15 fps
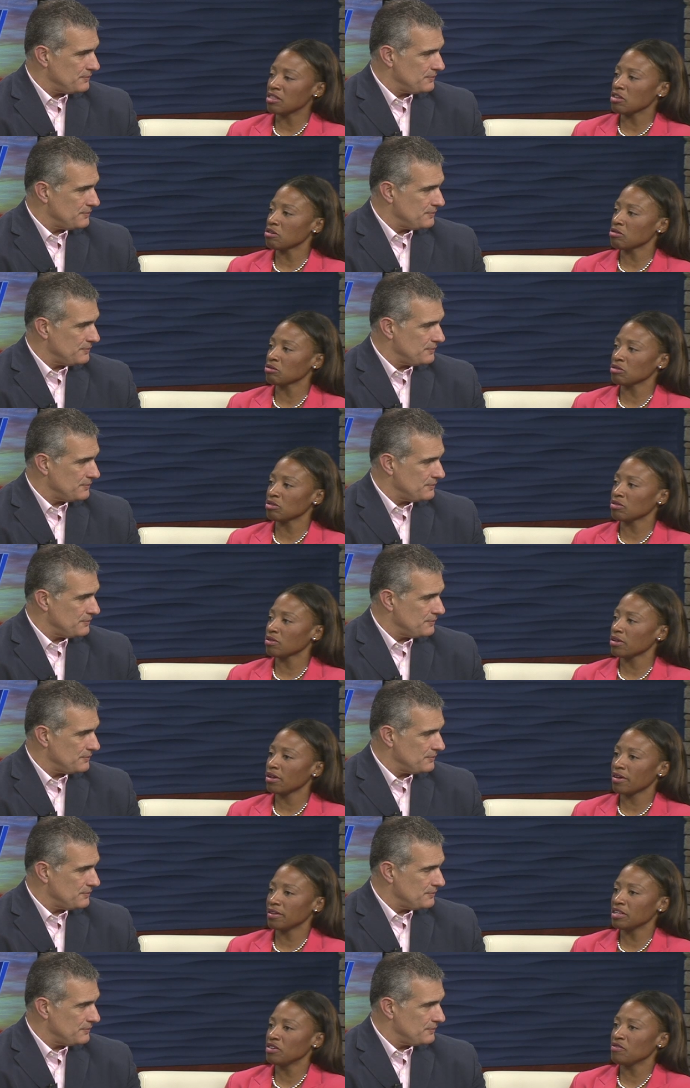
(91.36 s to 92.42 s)
Speaker 1: those
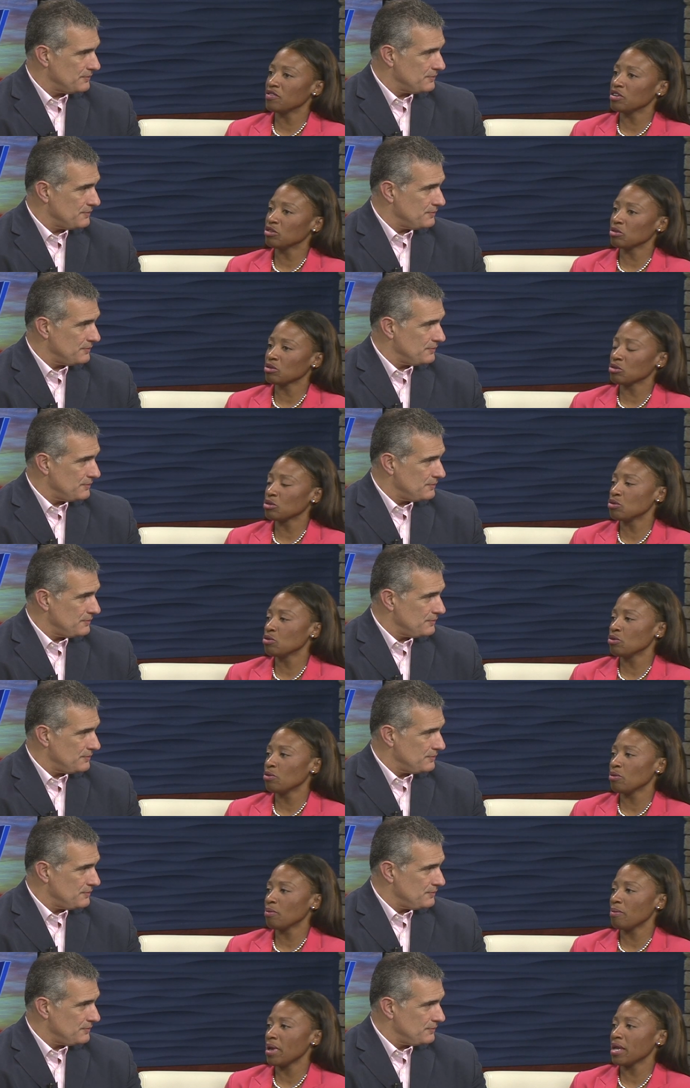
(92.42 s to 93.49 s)
individuals who
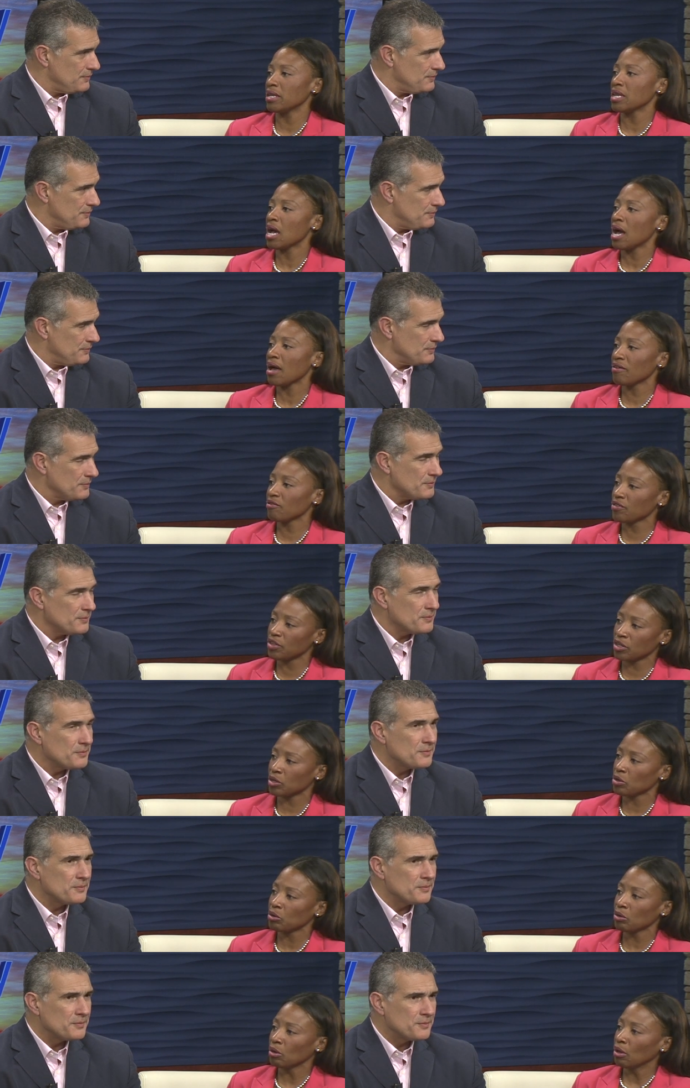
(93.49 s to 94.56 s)
may not
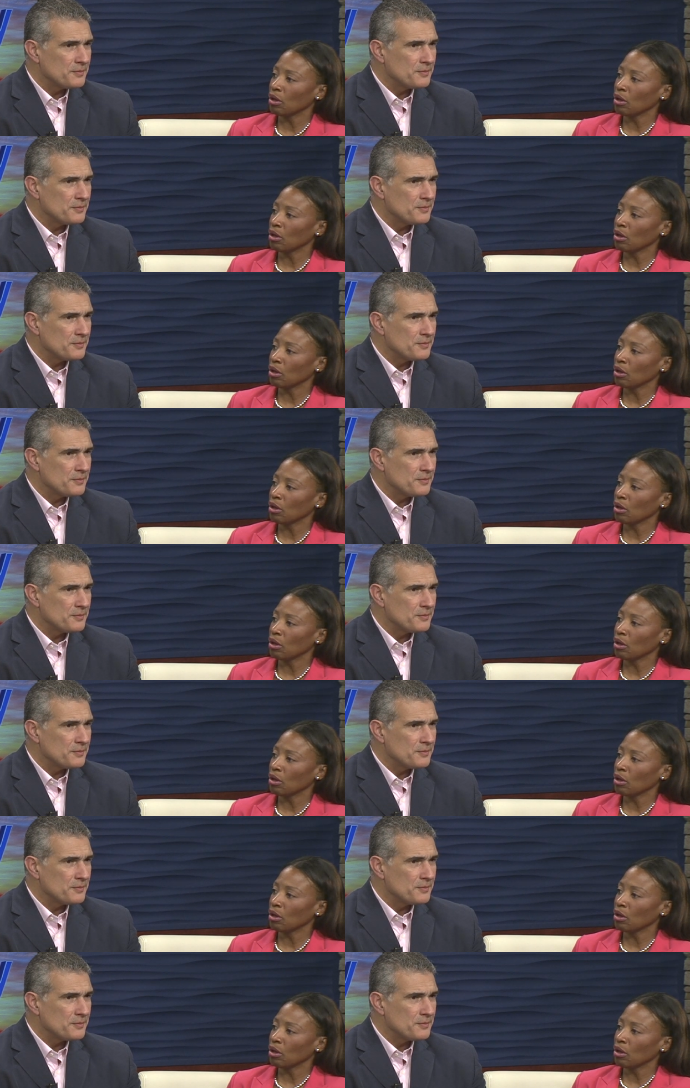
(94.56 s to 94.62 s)
feel,